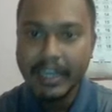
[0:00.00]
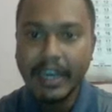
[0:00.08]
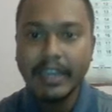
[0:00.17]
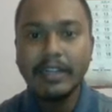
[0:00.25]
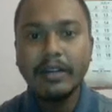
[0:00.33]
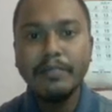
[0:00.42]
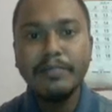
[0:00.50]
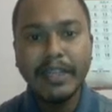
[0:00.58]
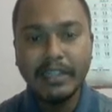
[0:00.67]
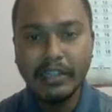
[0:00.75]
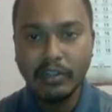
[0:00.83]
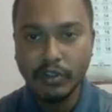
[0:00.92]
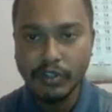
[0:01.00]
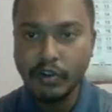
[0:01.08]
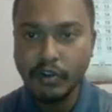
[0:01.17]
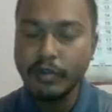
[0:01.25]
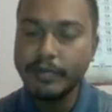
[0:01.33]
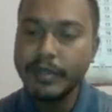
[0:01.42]
And there are many laws.
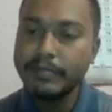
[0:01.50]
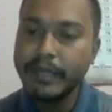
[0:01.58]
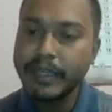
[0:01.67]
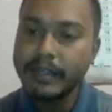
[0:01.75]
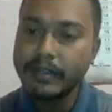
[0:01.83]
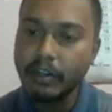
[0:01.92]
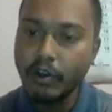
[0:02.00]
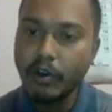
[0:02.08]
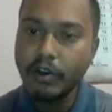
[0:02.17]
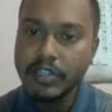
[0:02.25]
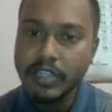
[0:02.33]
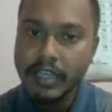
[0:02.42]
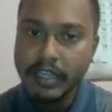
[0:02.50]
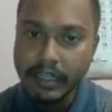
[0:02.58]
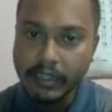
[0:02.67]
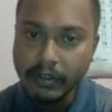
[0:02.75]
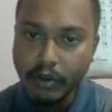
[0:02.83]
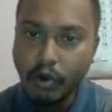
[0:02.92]
Government make laws
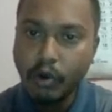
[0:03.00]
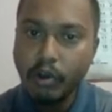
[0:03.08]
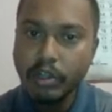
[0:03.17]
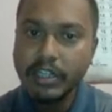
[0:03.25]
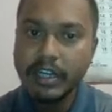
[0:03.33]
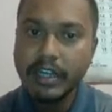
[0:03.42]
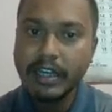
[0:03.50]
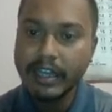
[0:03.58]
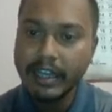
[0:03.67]
in all the